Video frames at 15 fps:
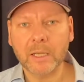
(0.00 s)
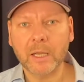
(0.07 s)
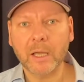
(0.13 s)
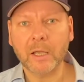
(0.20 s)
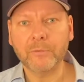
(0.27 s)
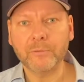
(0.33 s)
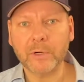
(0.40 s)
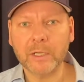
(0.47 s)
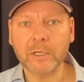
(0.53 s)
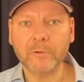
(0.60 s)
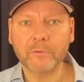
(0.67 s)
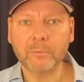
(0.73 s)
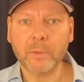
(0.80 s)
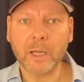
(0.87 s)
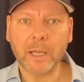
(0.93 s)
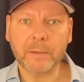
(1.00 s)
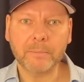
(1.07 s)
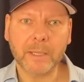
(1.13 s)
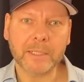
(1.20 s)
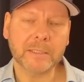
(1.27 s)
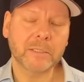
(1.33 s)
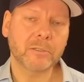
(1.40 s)
A friend of mine
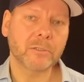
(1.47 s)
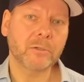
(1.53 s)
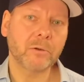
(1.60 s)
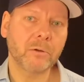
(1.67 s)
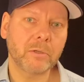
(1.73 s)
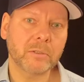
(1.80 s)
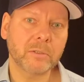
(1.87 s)
met the source